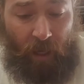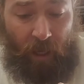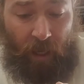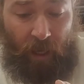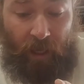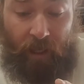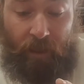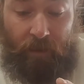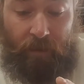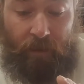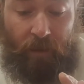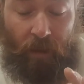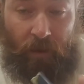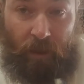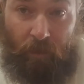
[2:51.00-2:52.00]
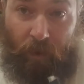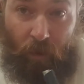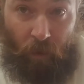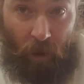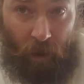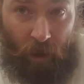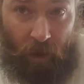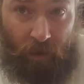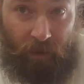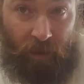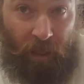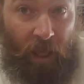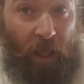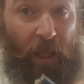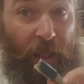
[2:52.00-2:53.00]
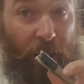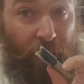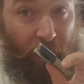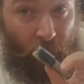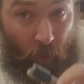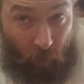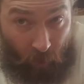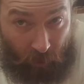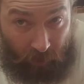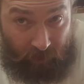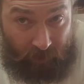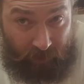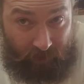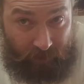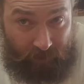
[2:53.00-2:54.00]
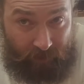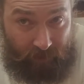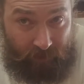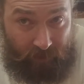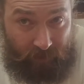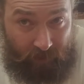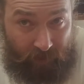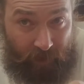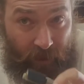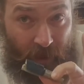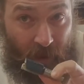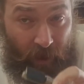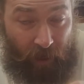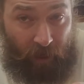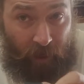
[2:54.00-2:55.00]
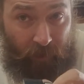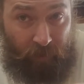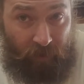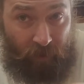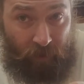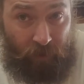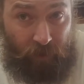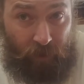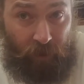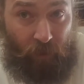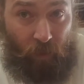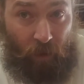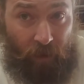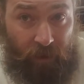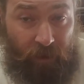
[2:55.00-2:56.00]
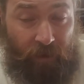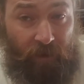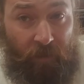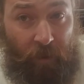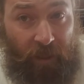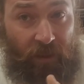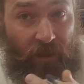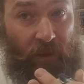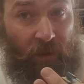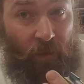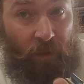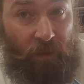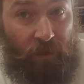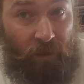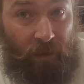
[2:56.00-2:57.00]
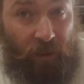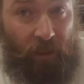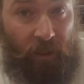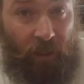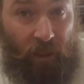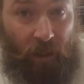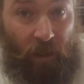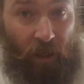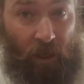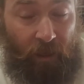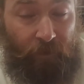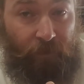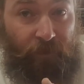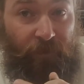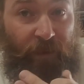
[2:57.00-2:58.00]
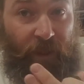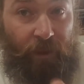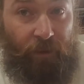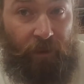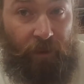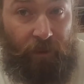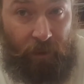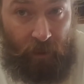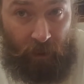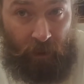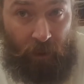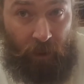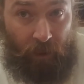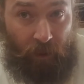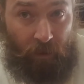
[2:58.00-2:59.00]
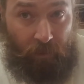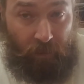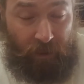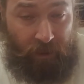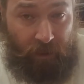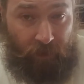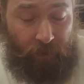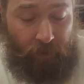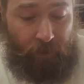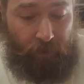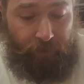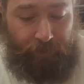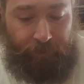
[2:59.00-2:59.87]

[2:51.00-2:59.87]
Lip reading: And don't get me wrong, they are worth it. They are absolutely worth it, especially when you're looking at a lot of figured material.